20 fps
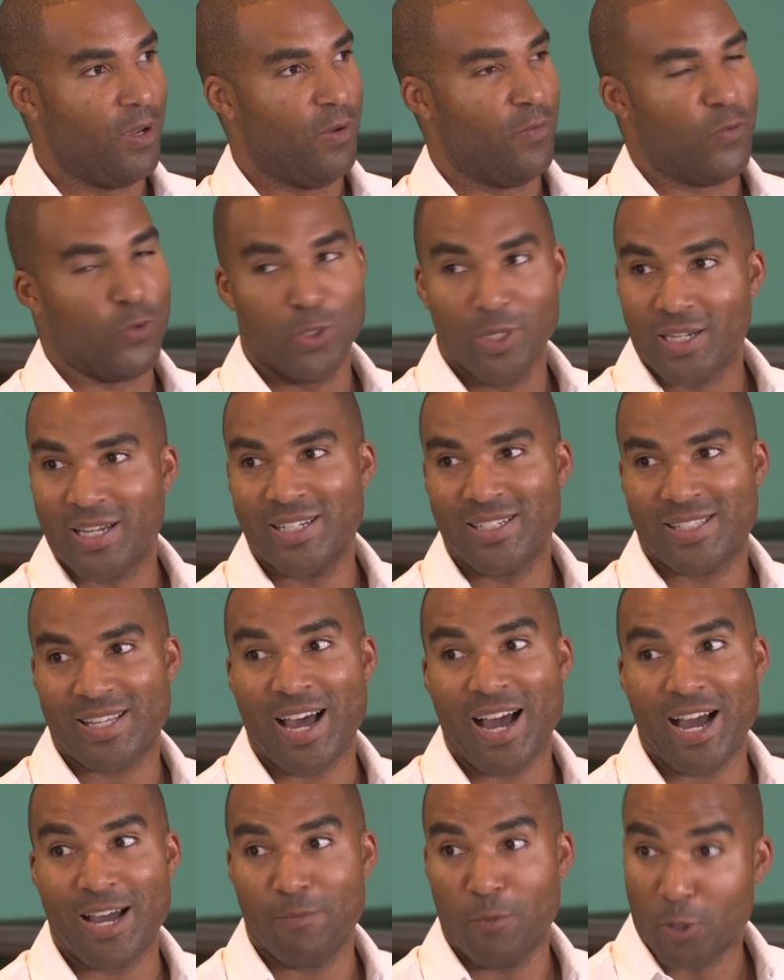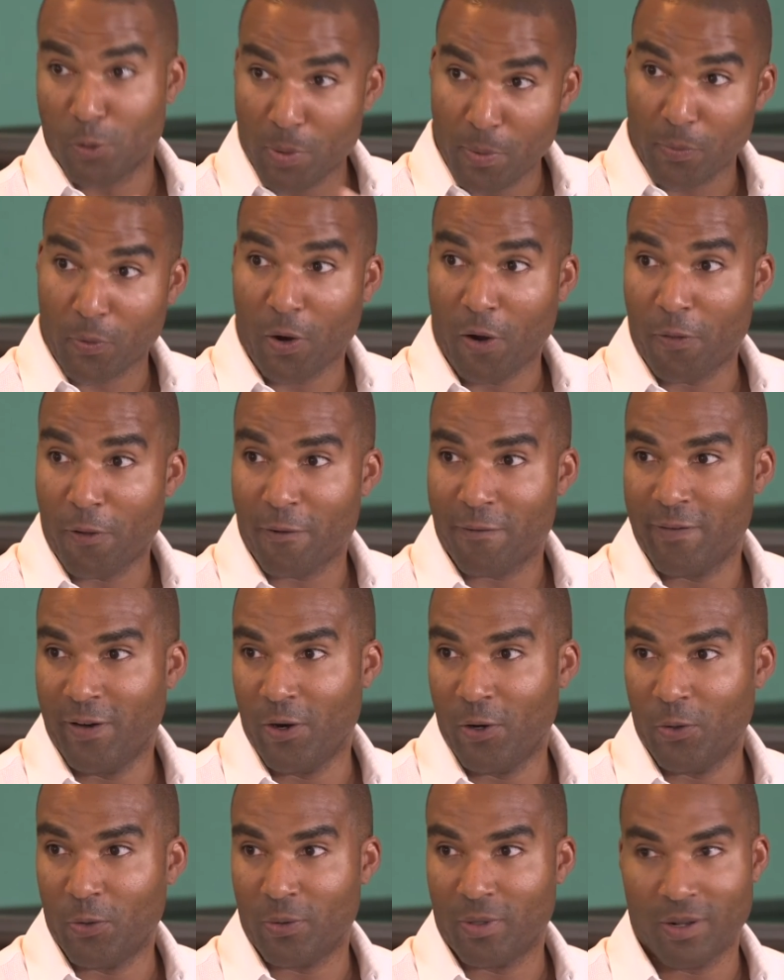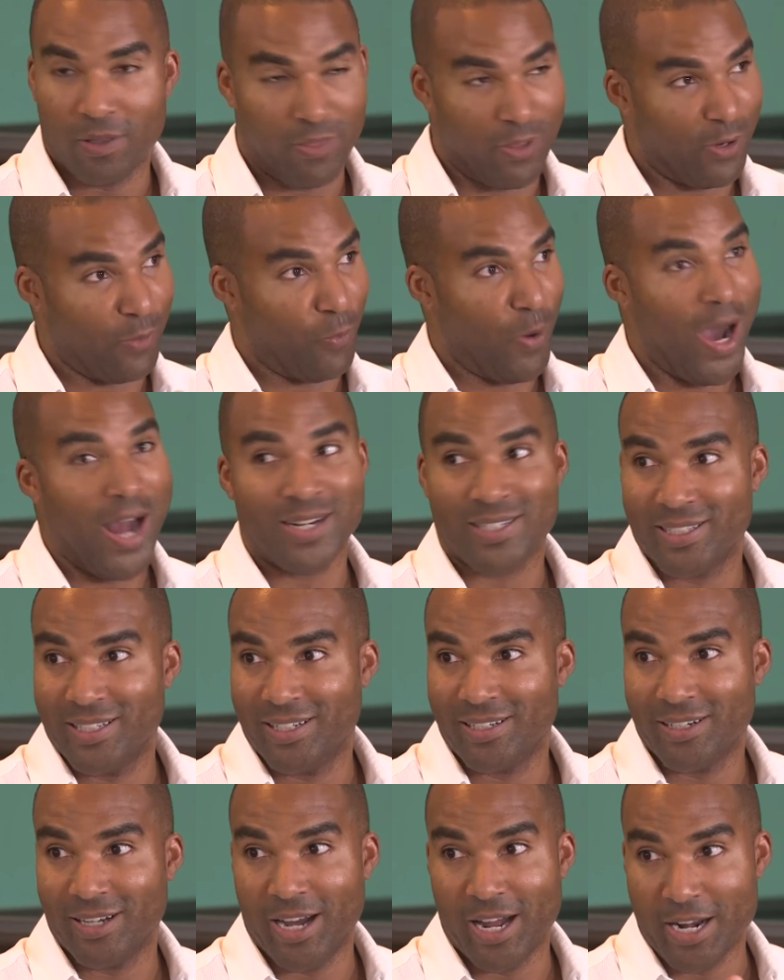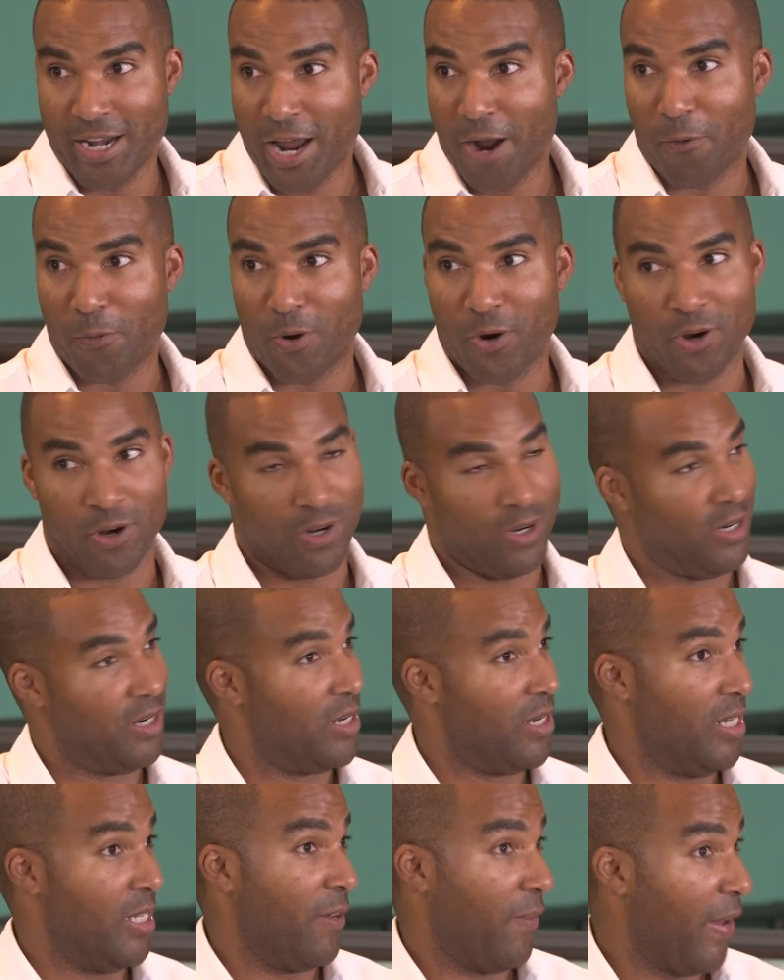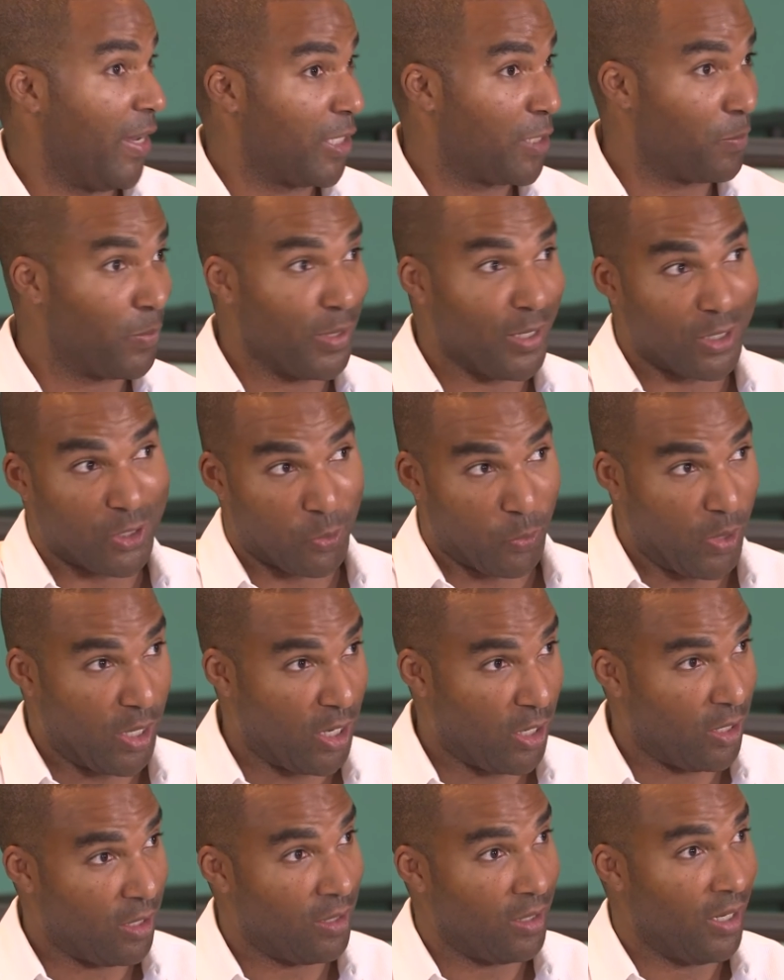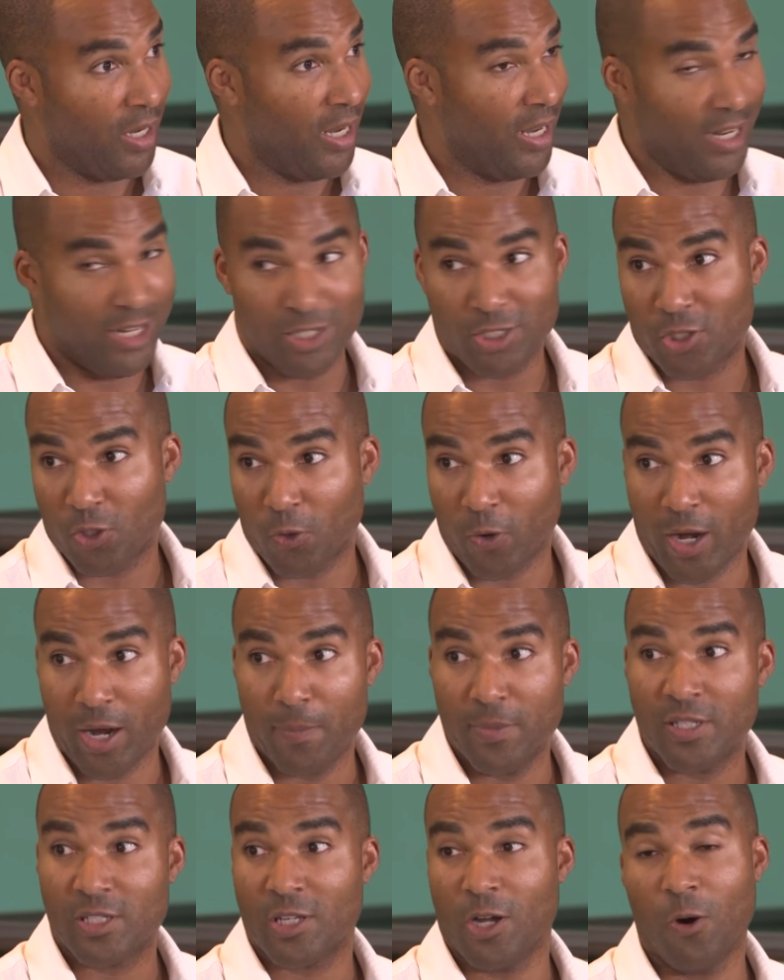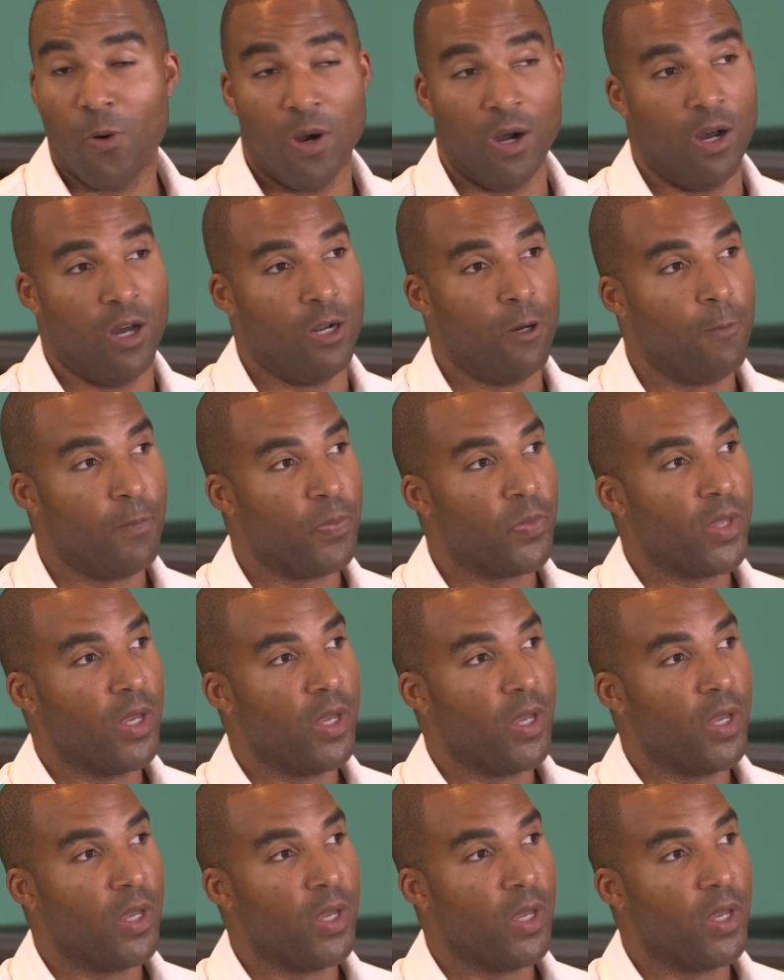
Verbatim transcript: If you look inside, most people are on their phone. They're watching a network, Facebook, Twitter, Instagram, and so on.